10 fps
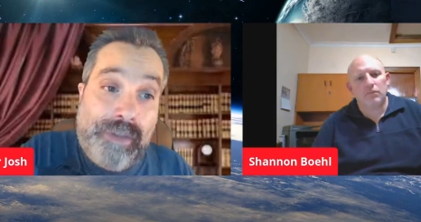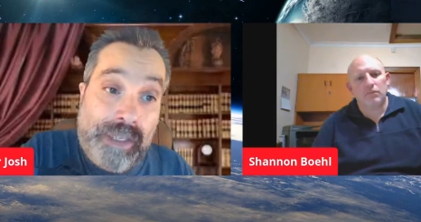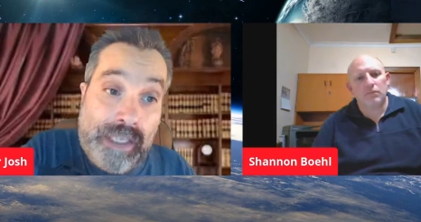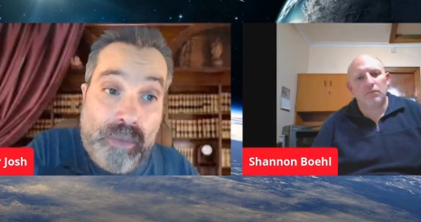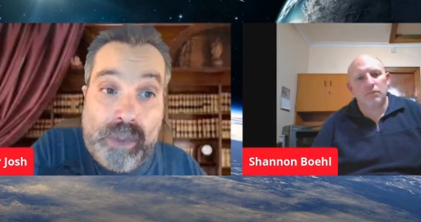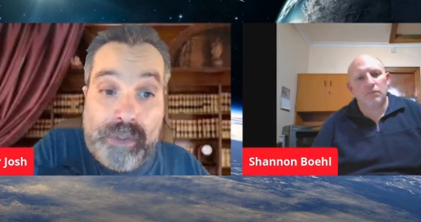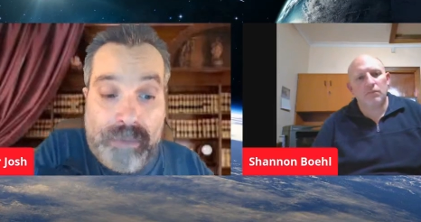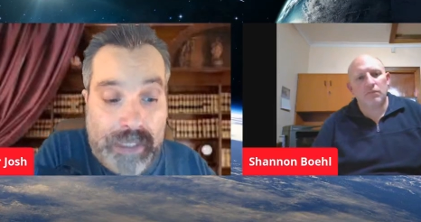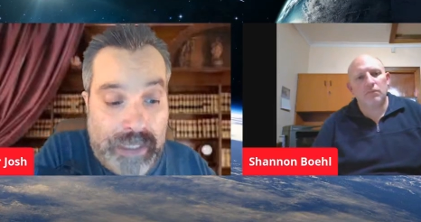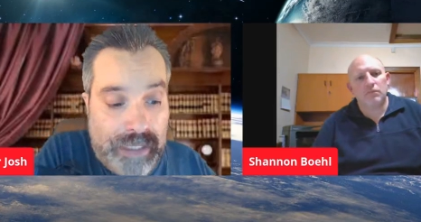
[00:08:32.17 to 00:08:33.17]
Speaker 1: then would
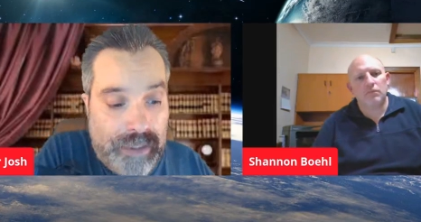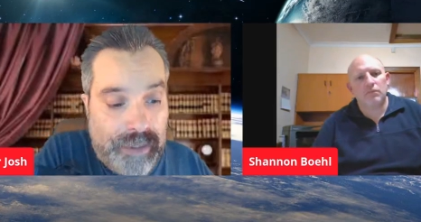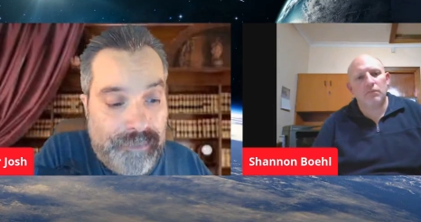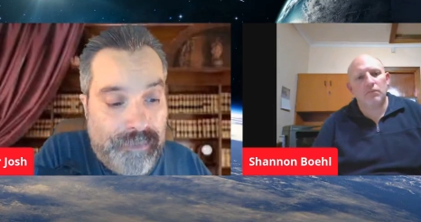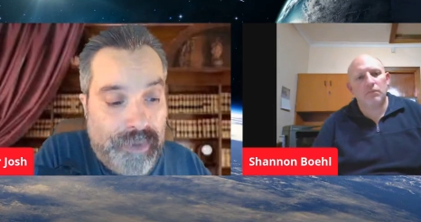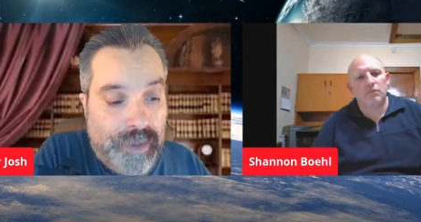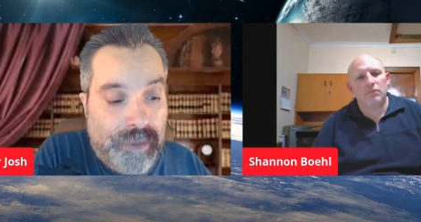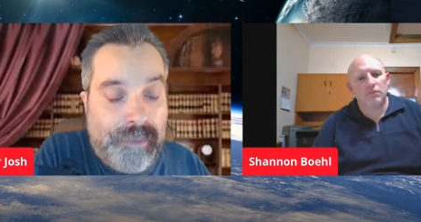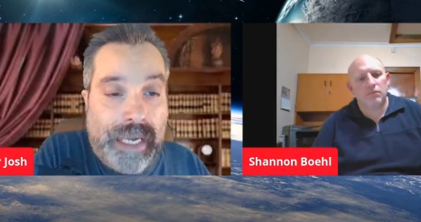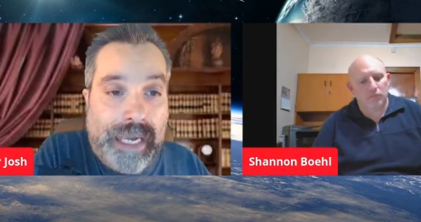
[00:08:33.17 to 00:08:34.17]
be
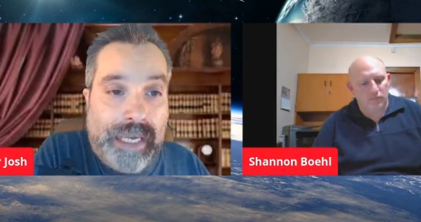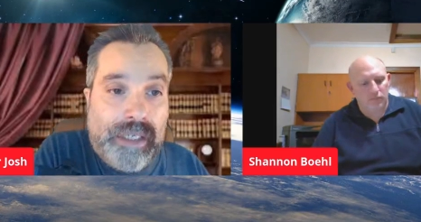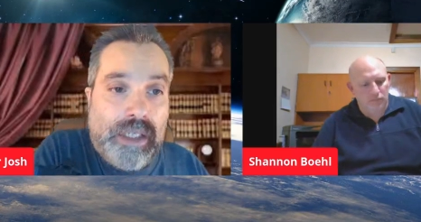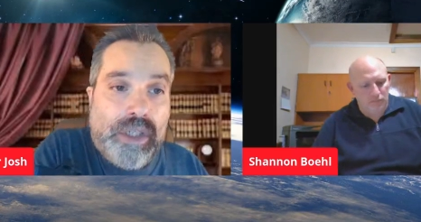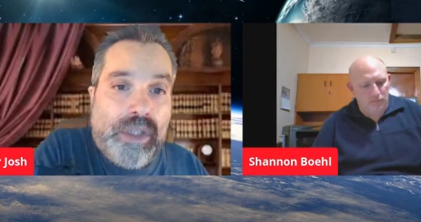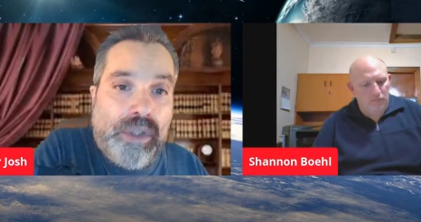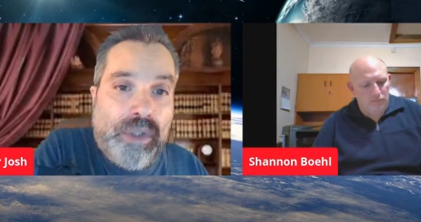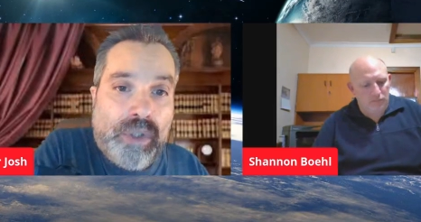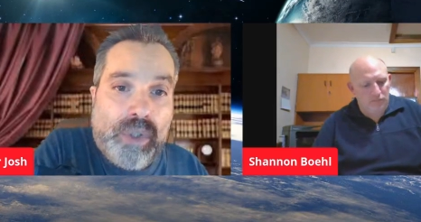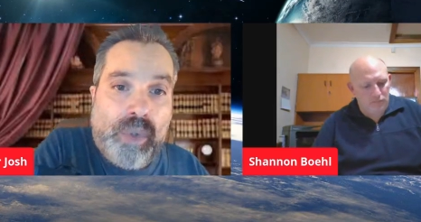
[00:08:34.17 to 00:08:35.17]
the man
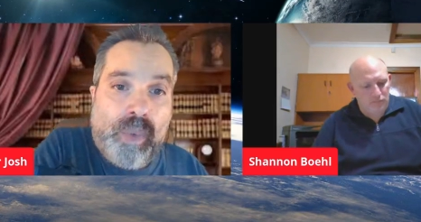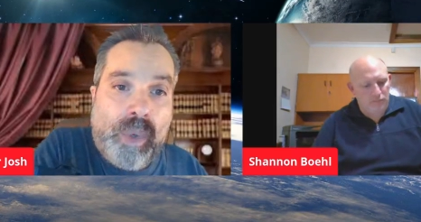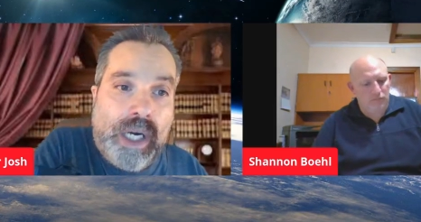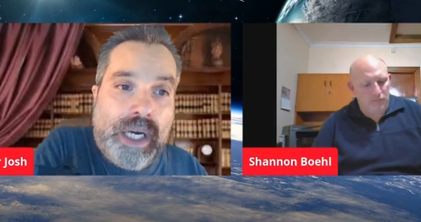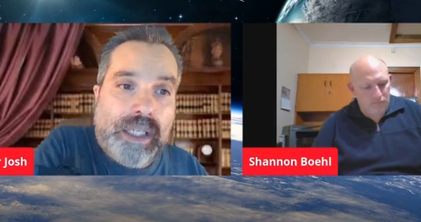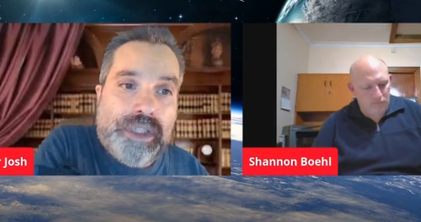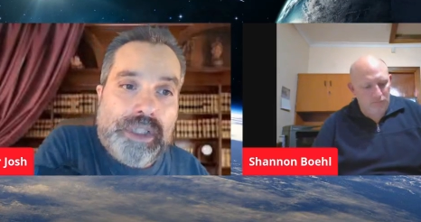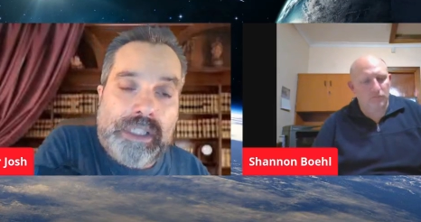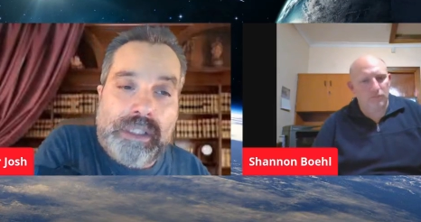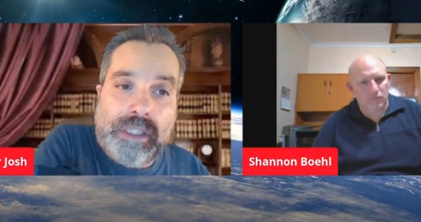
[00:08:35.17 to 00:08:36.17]
who walks
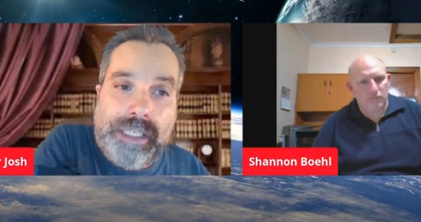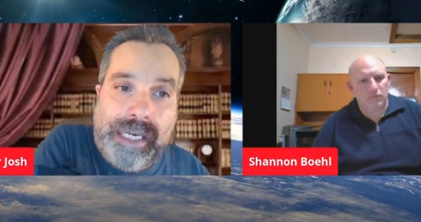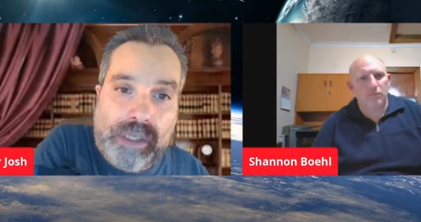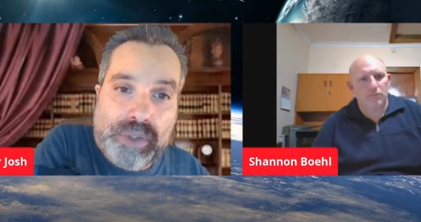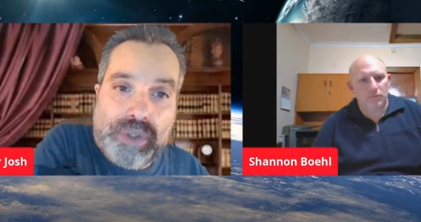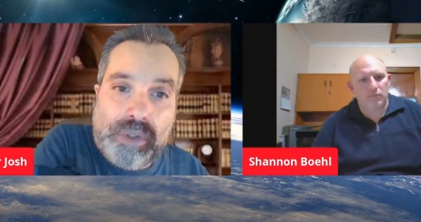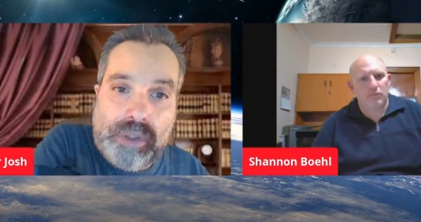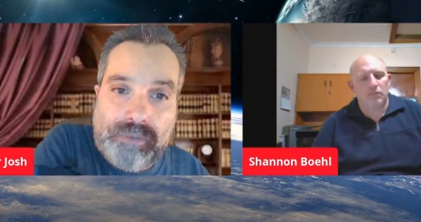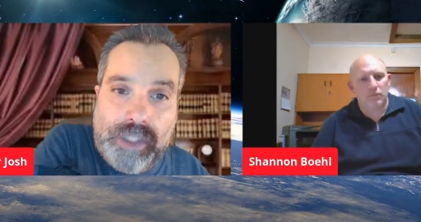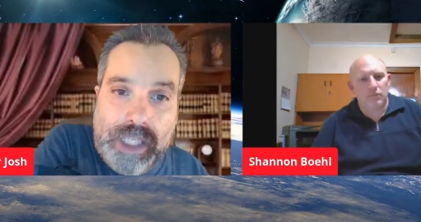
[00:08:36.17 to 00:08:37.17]
in the
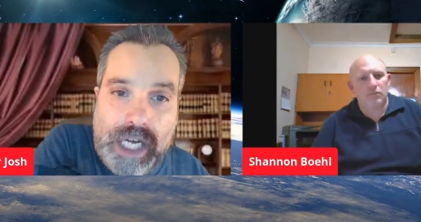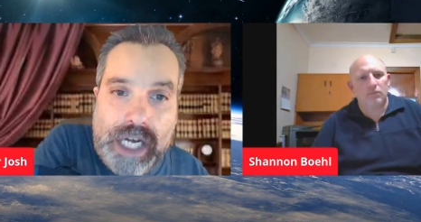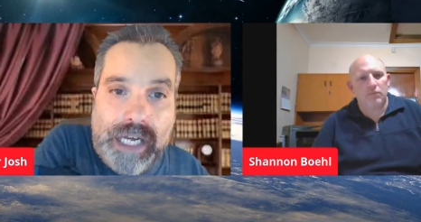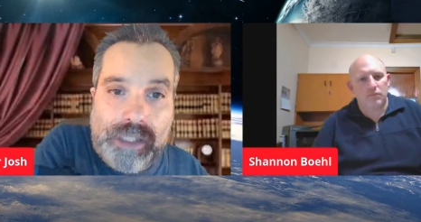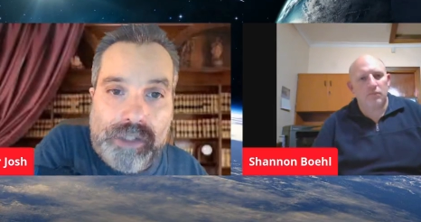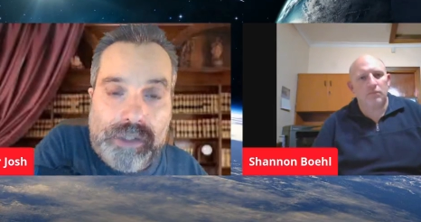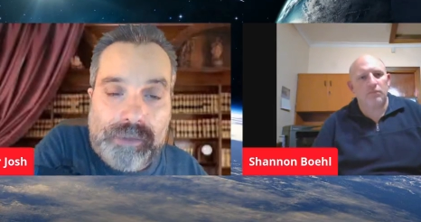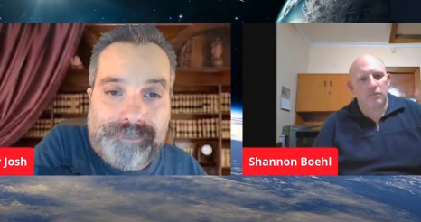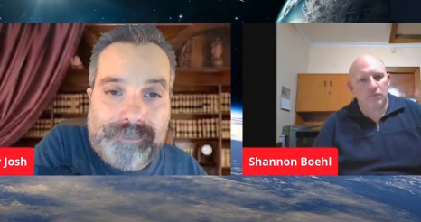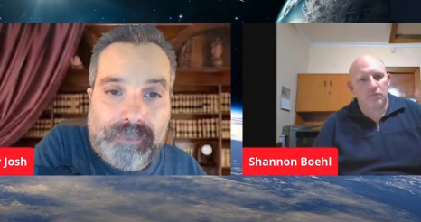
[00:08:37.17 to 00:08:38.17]
counsel of God.
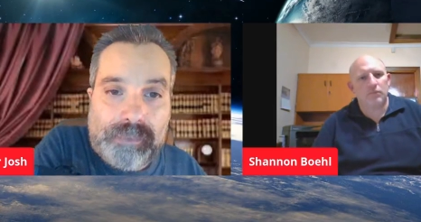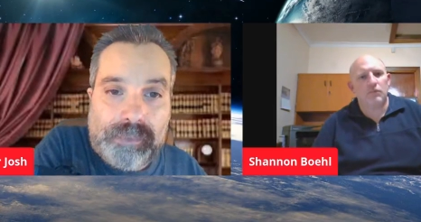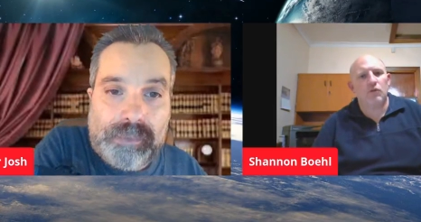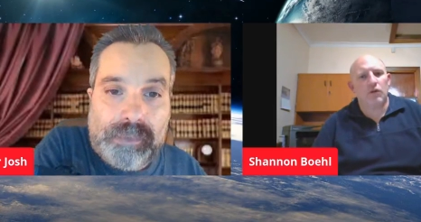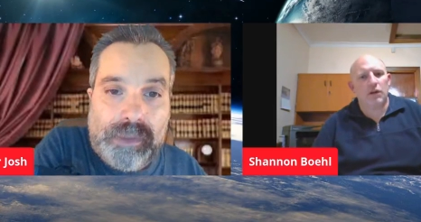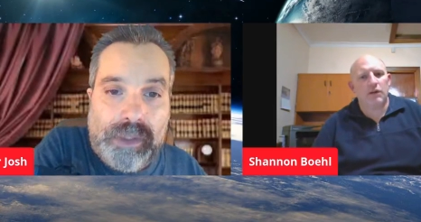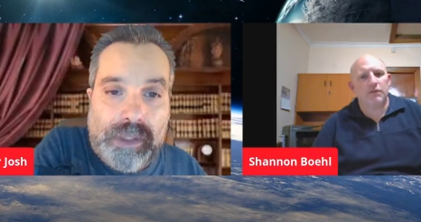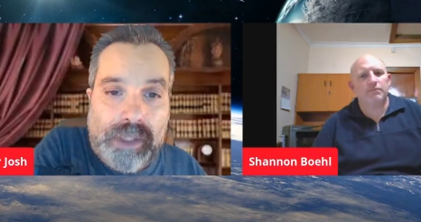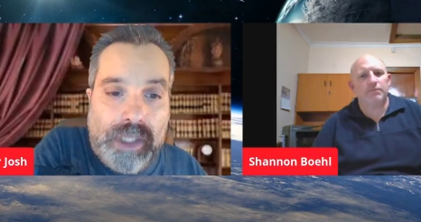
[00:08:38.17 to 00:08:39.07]
Right.